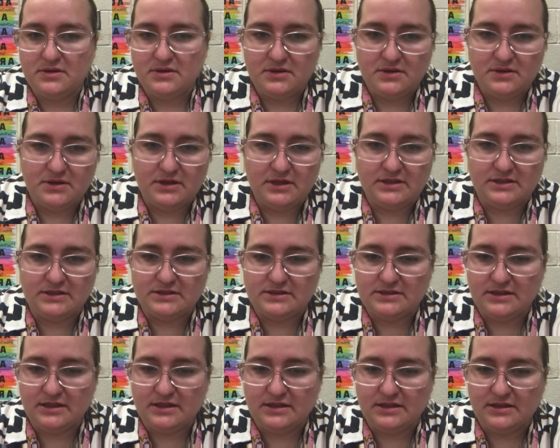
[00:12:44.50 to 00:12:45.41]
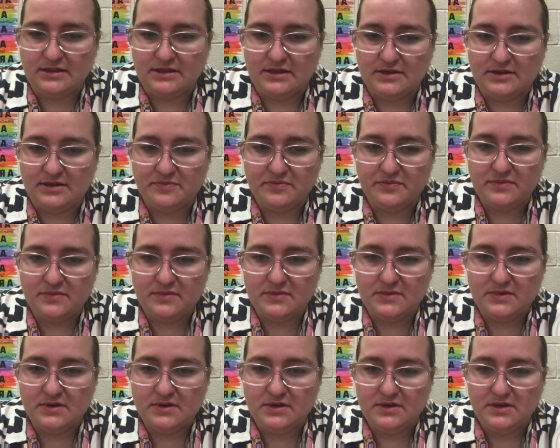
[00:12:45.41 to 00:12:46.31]
It doesn't say there.
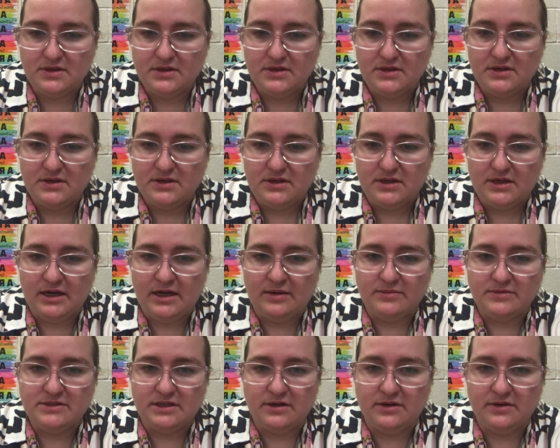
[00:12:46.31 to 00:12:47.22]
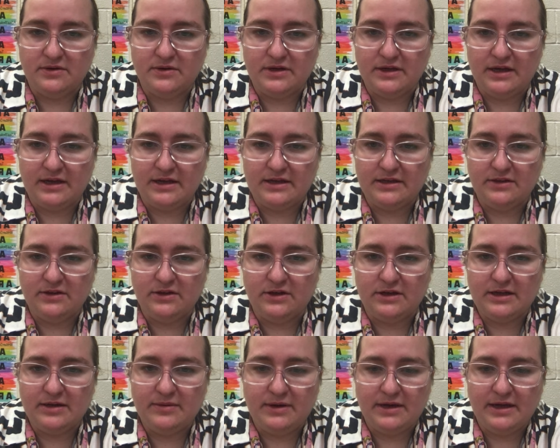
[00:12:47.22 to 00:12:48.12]
So I can
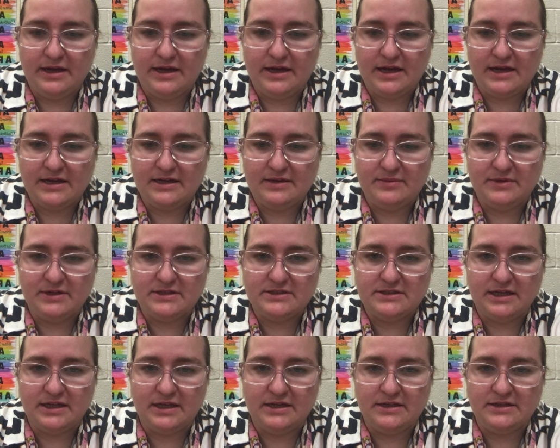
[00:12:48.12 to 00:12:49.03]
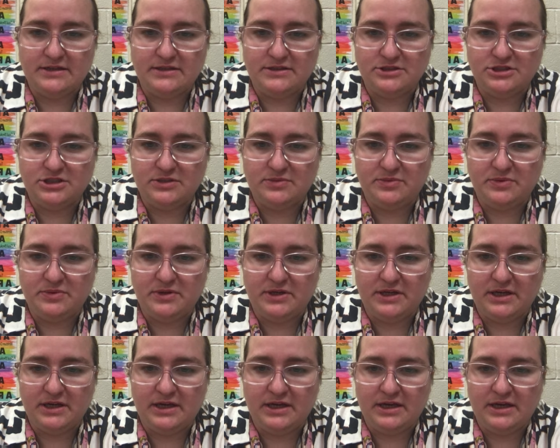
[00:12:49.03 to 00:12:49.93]
look at my academics and
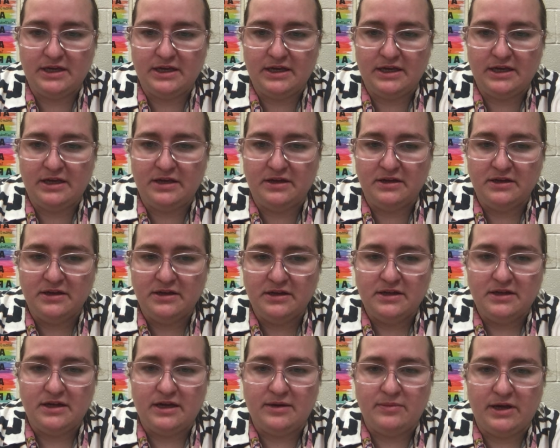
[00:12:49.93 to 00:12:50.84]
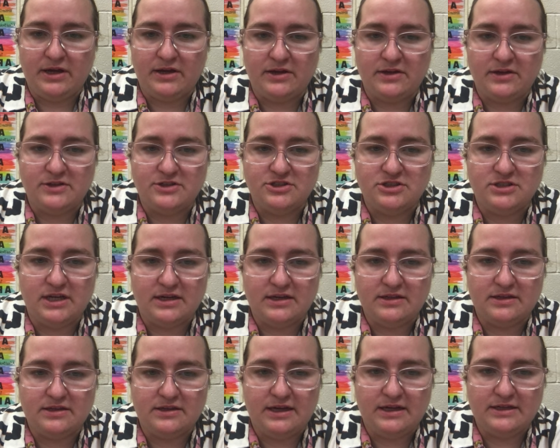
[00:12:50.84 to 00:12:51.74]
GPA. I could check the
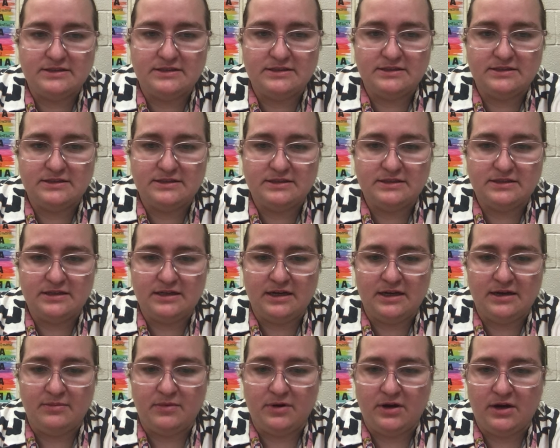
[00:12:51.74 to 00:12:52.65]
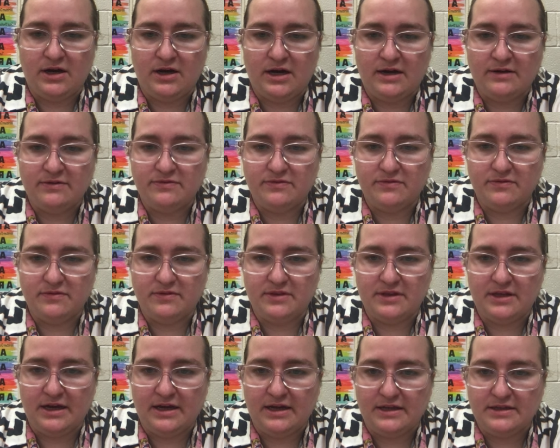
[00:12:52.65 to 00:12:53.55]
classes off
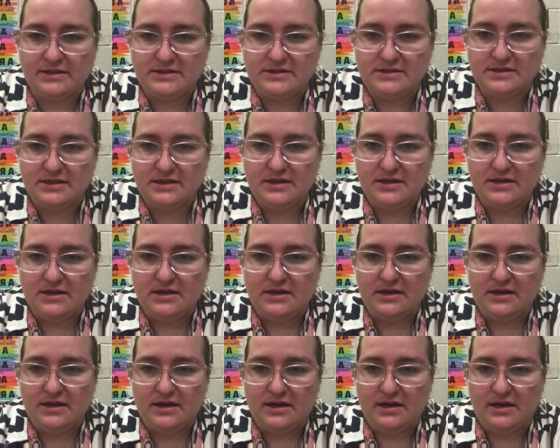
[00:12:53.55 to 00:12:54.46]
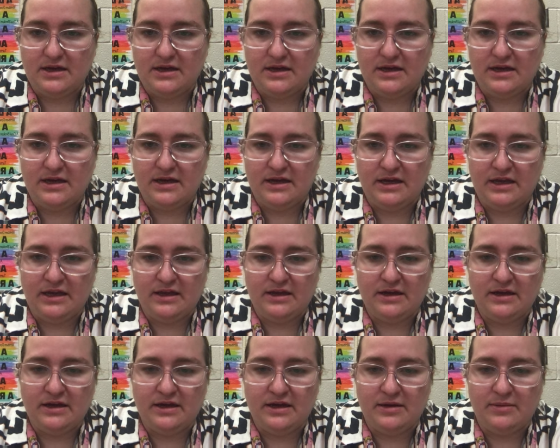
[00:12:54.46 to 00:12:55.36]
that I
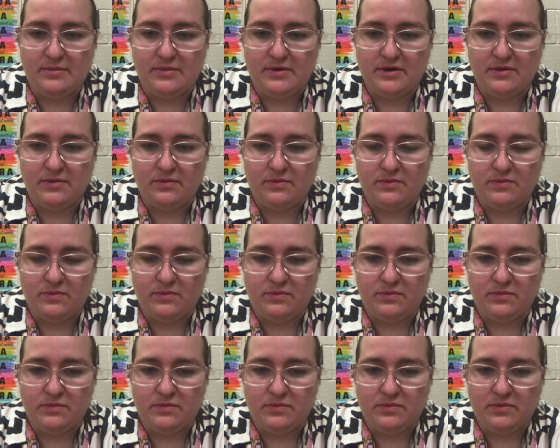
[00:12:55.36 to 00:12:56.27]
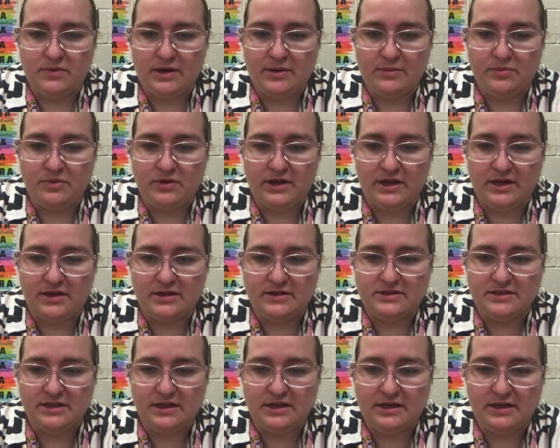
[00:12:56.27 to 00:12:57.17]
am planning on
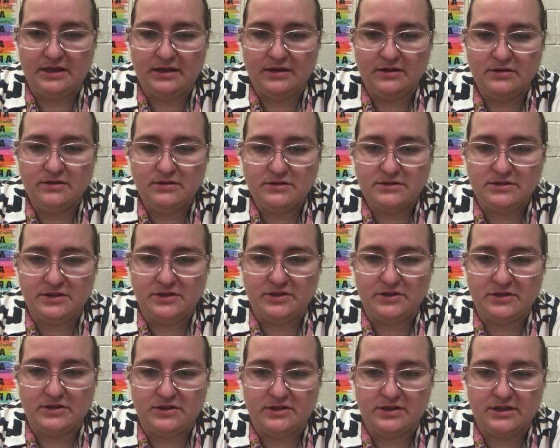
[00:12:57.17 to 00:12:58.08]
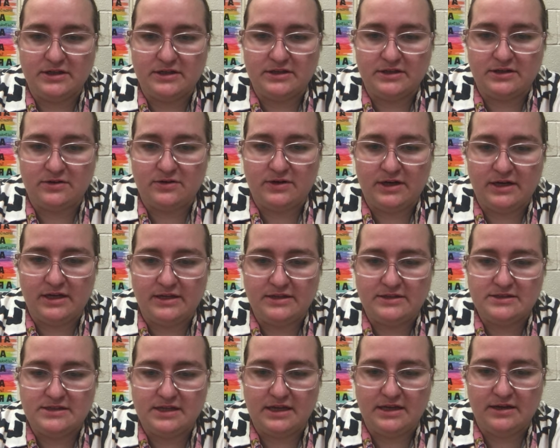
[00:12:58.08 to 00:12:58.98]
taking. So you can look at the
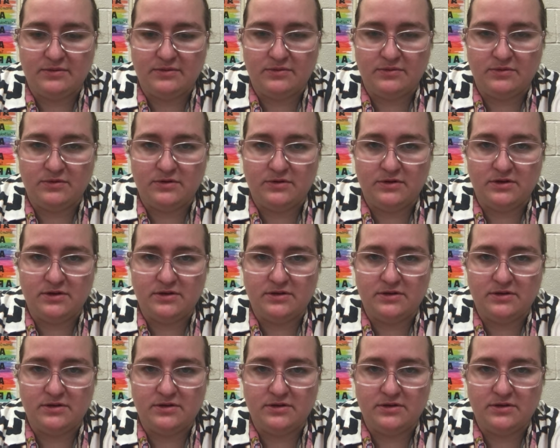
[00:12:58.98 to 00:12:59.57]
credits, and it will